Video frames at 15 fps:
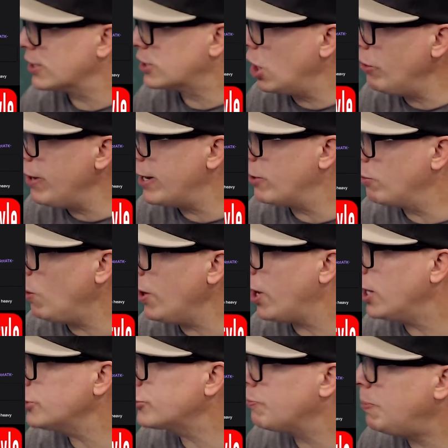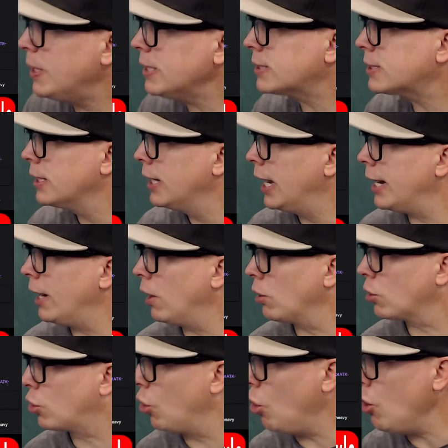has donated 100 bits and
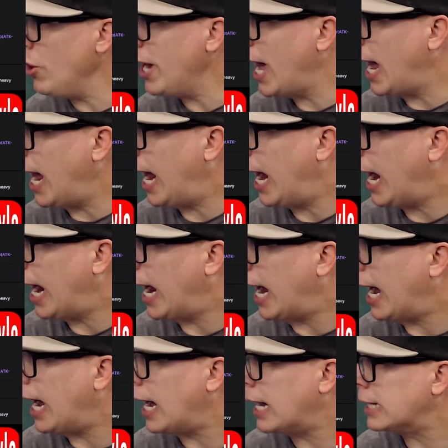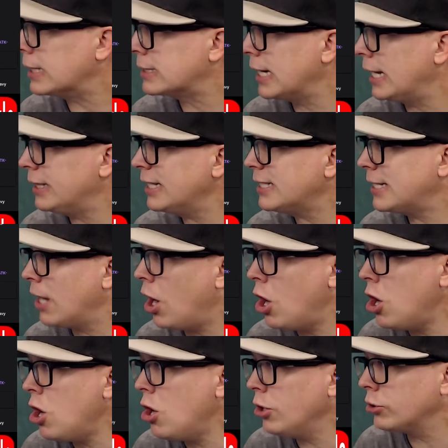El Gordas
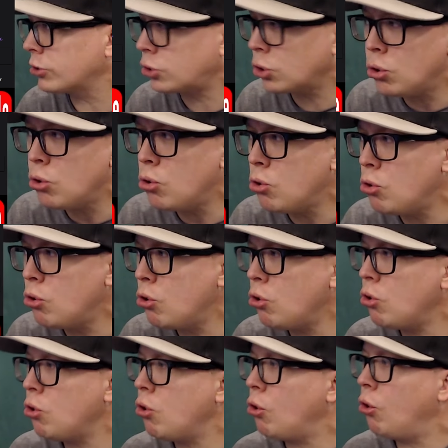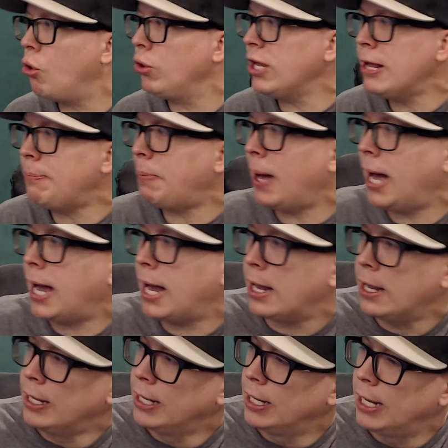Edición 2 Yipa
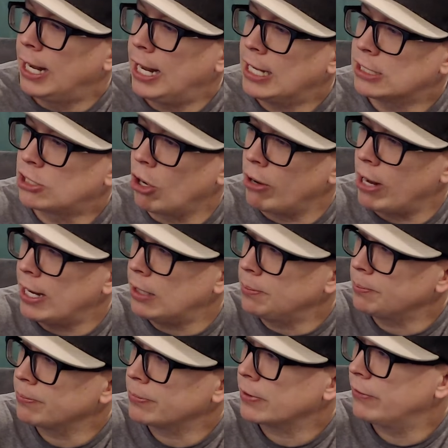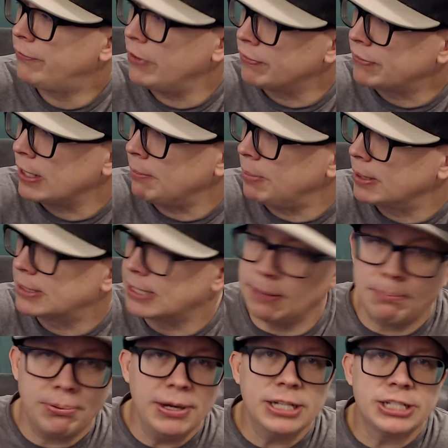has donated 15 bits. I
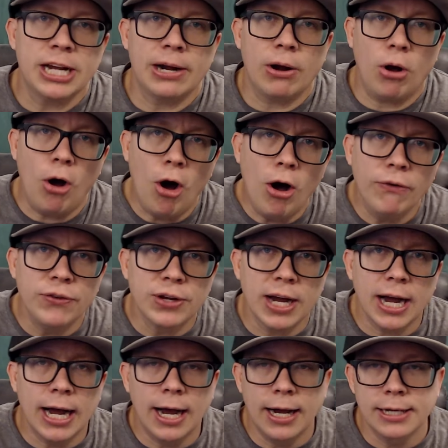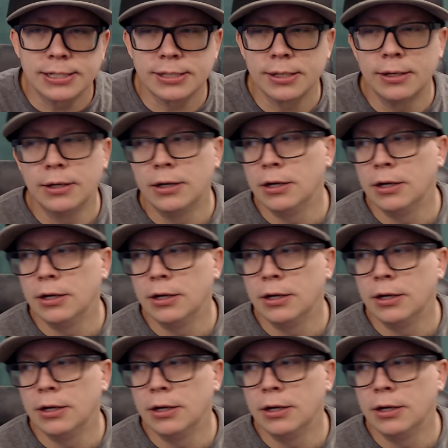appreciate all of you guys